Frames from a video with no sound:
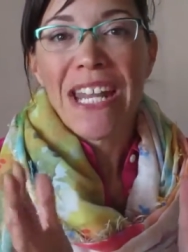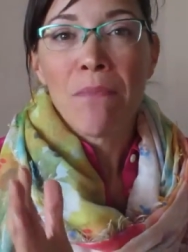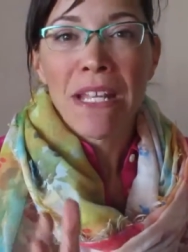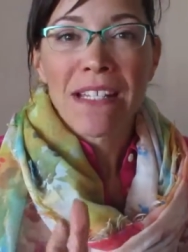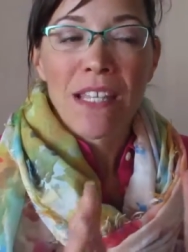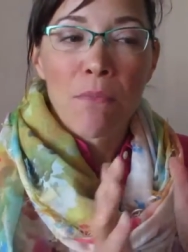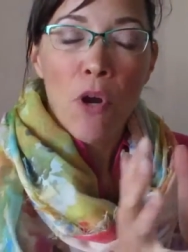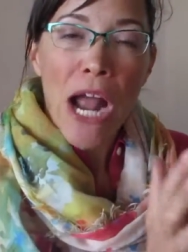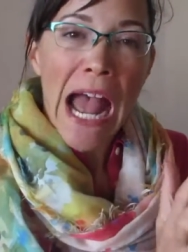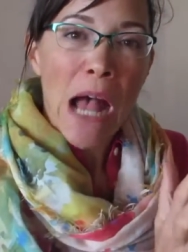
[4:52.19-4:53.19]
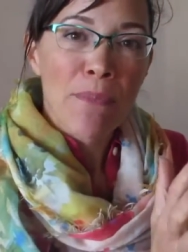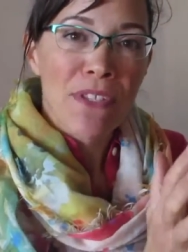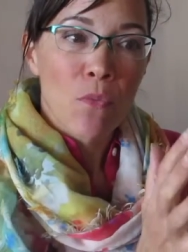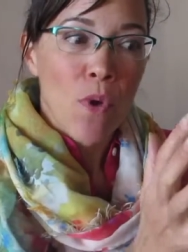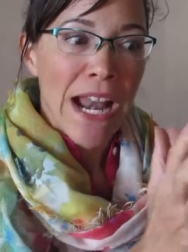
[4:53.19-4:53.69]
it means that
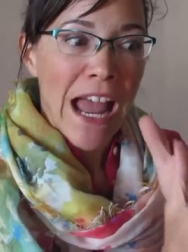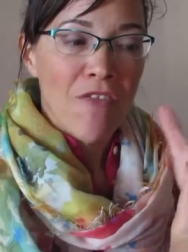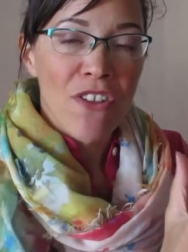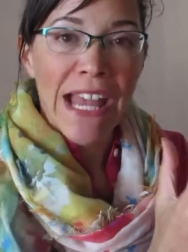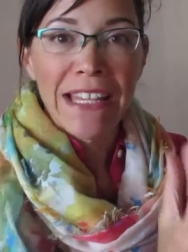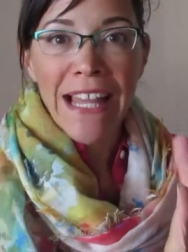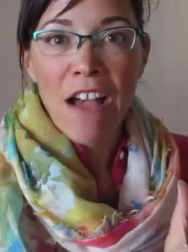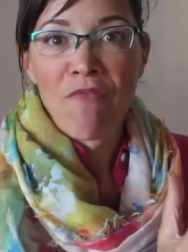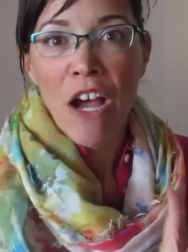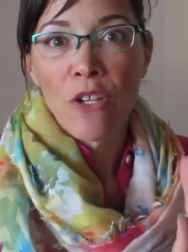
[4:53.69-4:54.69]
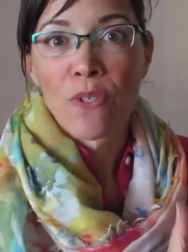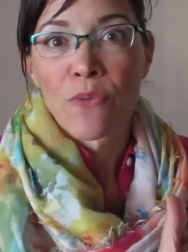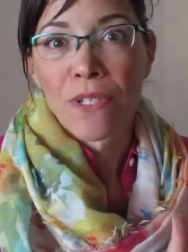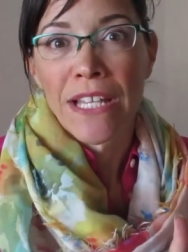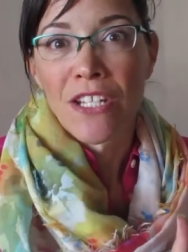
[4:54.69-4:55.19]
perhaps whatever that lab value
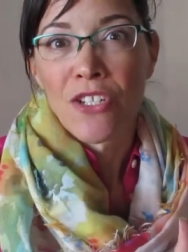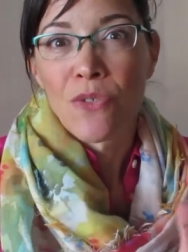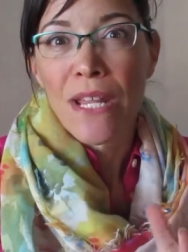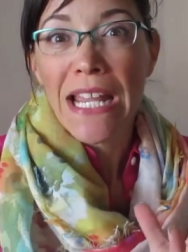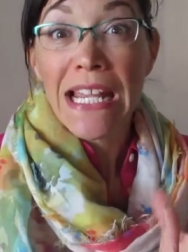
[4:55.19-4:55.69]
is related to